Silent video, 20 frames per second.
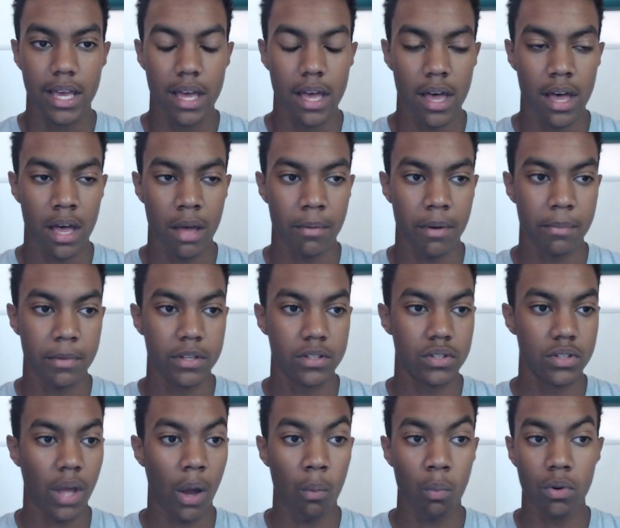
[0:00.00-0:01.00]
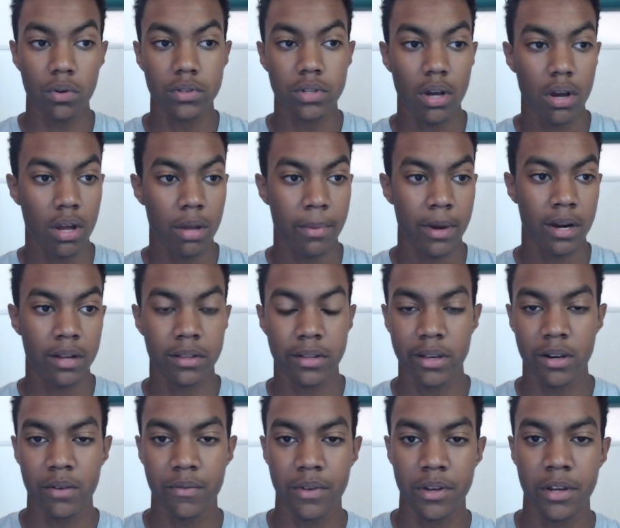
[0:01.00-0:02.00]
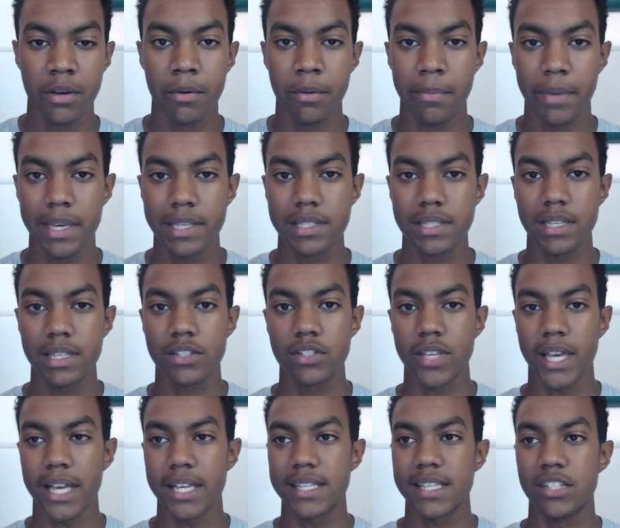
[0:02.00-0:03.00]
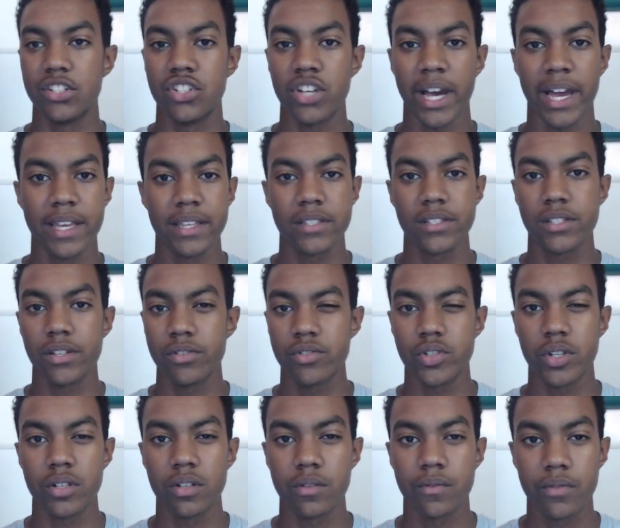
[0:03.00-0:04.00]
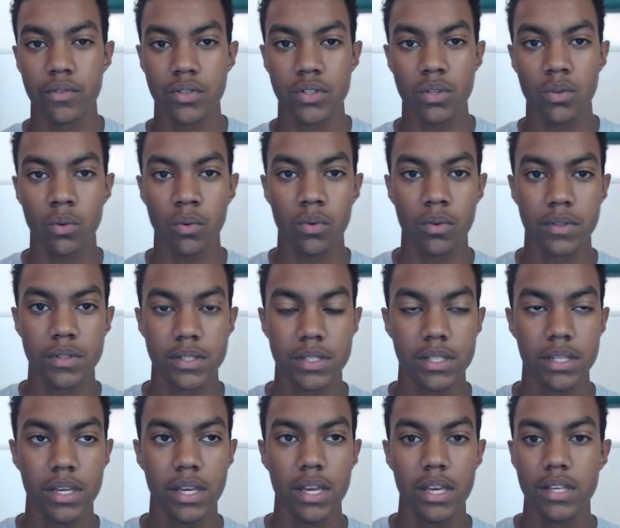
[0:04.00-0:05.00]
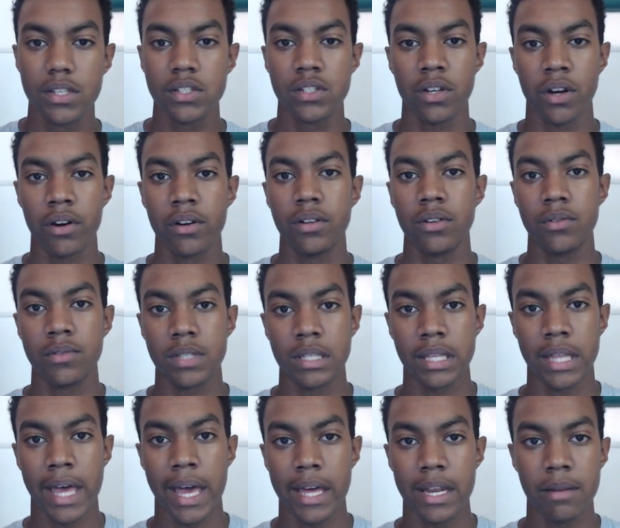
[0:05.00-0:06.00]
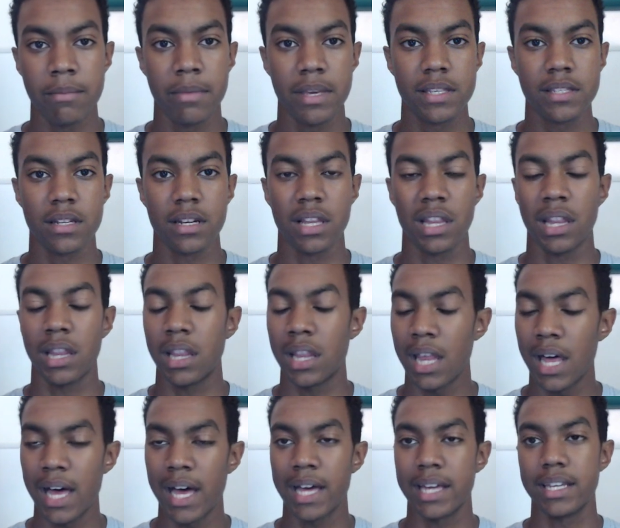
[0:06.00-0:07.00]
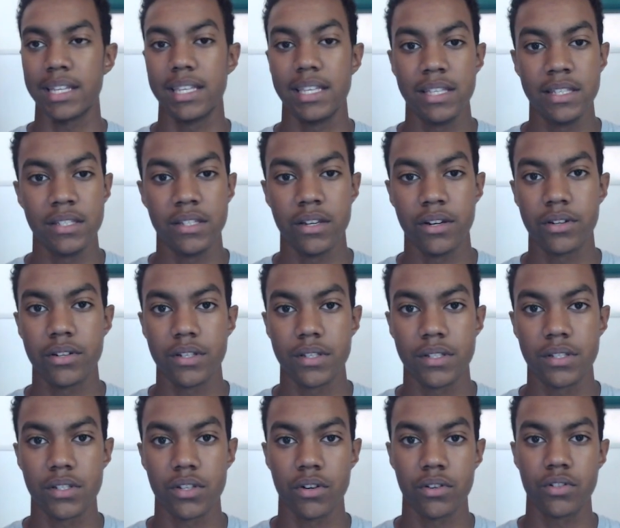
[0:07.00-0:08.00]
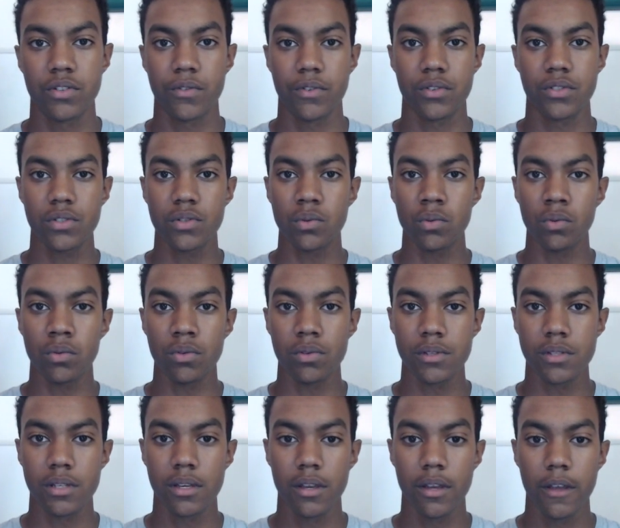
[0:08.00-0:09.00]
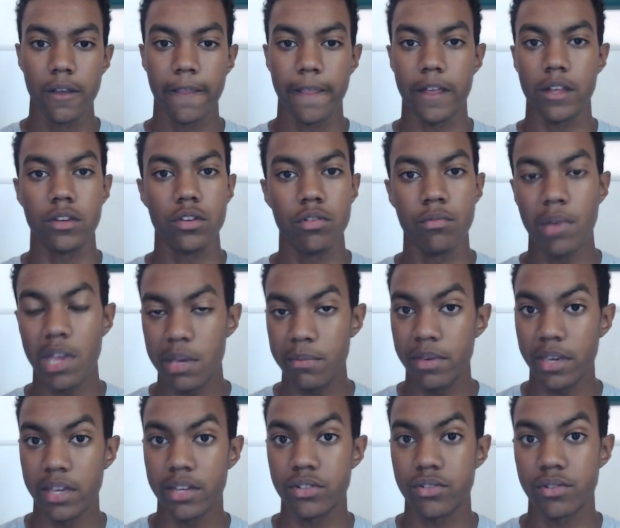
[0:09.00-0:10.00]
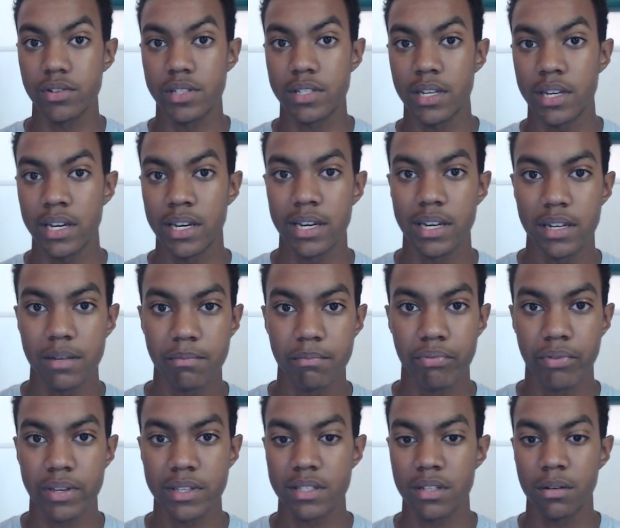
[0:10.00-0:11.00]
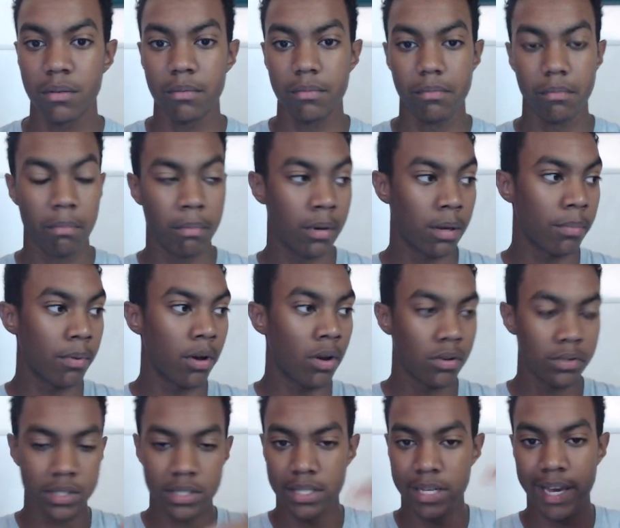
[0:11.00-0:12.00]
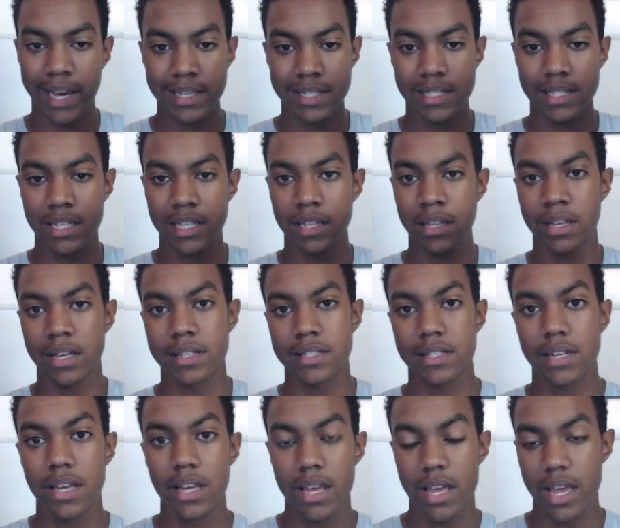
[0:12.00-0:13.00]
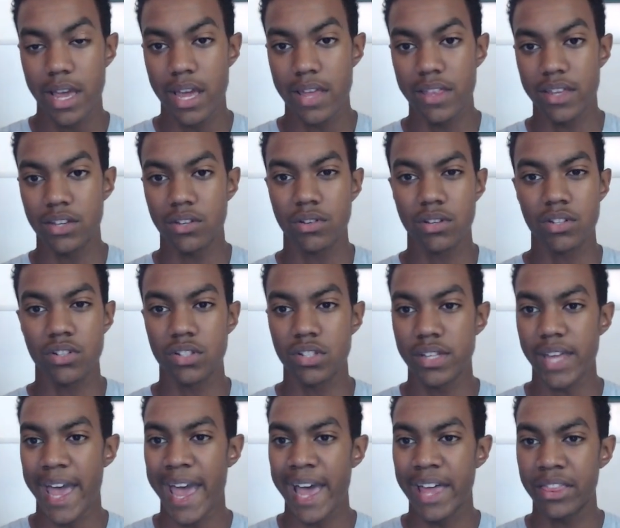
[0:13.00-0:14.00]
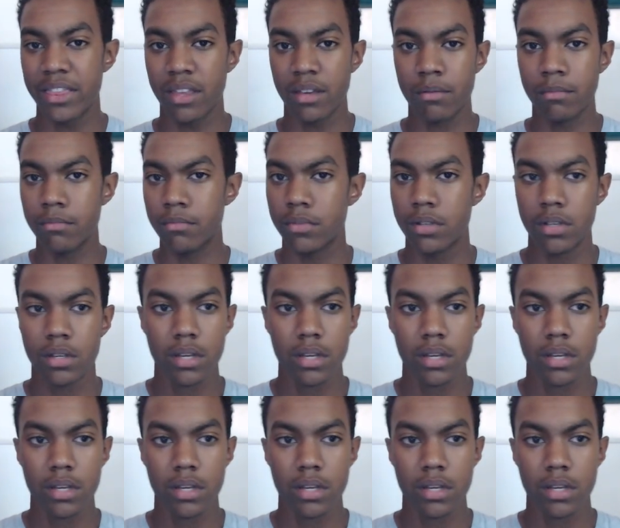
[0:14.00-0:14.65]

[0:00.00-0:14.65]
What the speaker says: I will talk about it in a later video, but basically it's like a giant search engine for schools. Start using that. It makes it a lot easier to search for schools that you may be interested in. It brings them up all in a nice, neat list, and then you can just add them